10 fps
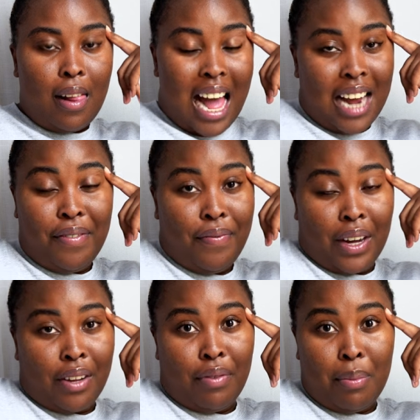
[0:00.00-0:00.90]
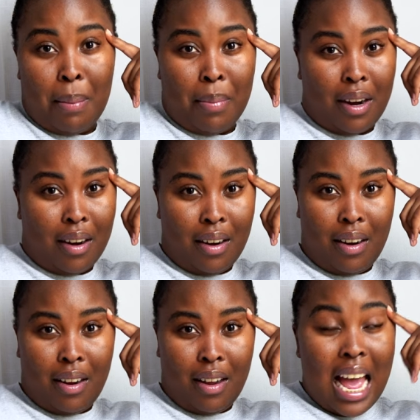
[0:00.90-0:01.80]
I didn't fucking remember.
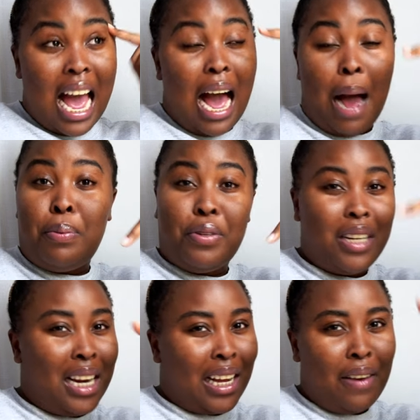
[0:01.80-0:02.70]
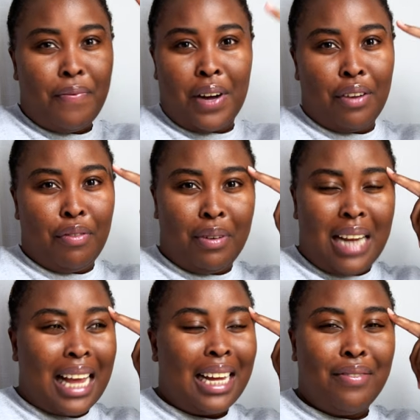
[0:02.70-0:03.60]
Up to date, I can't fucking,
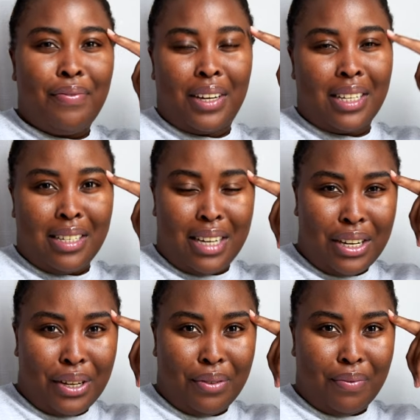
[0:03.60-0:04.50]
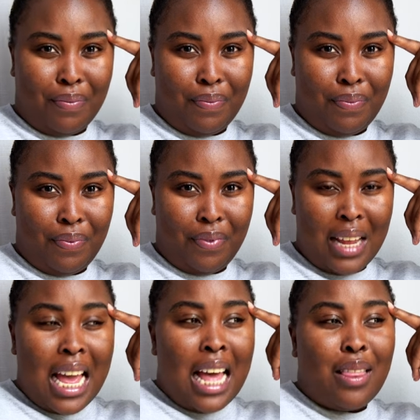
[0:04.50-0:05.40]
I can't fucking tell you.
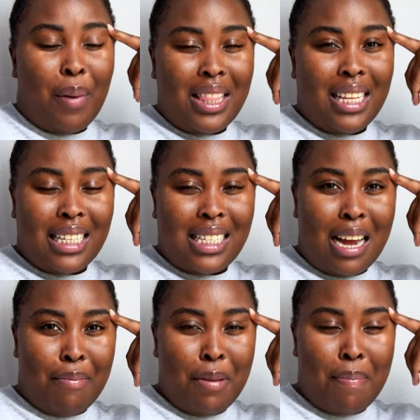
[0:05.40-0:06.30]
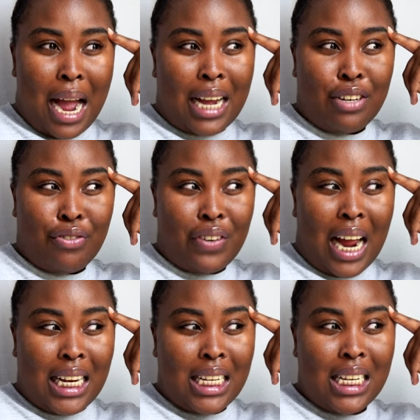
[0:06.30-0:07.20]
The one thing that snapped me back into
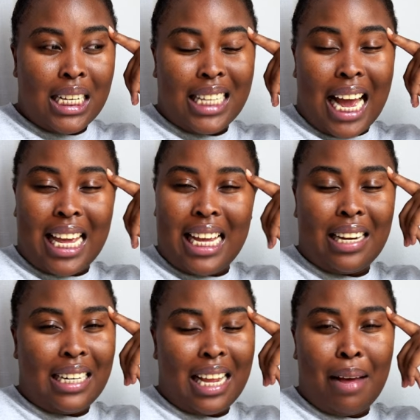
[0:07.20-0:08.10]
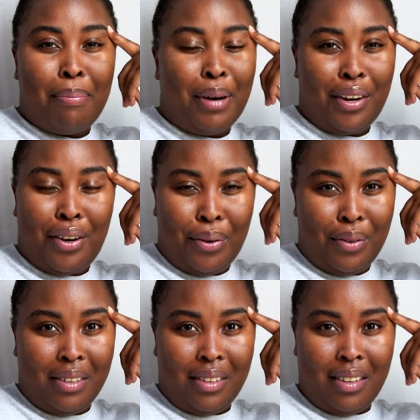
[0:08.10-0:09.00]
reality is I hit a damn
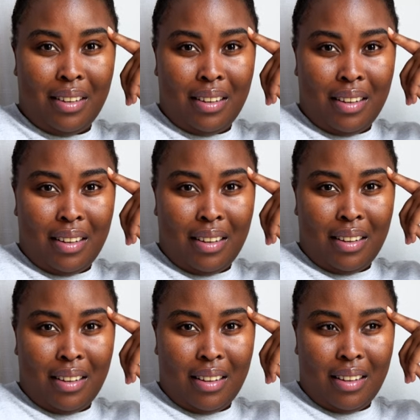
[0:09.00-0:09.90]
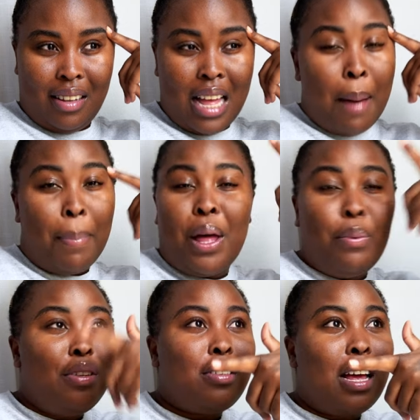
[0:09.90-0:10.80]
pothole. But that
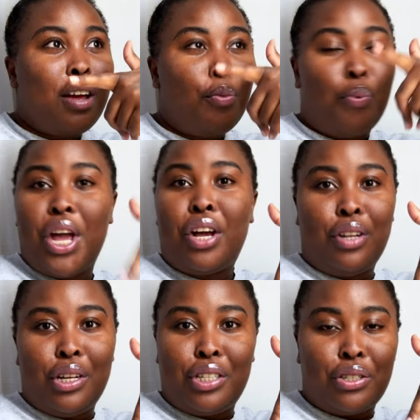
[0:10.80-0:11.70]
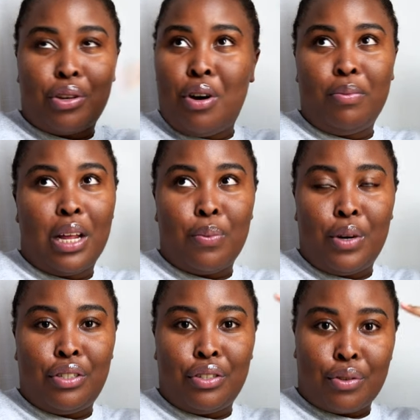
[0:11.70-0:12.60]
was way closer to home than it
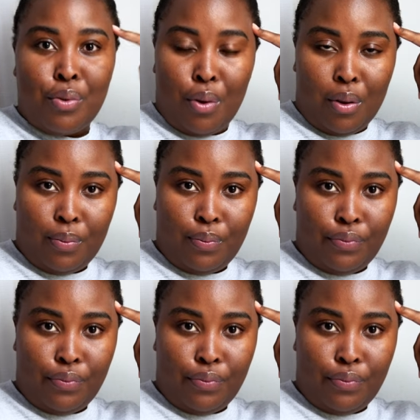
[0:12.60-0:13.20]
was to school.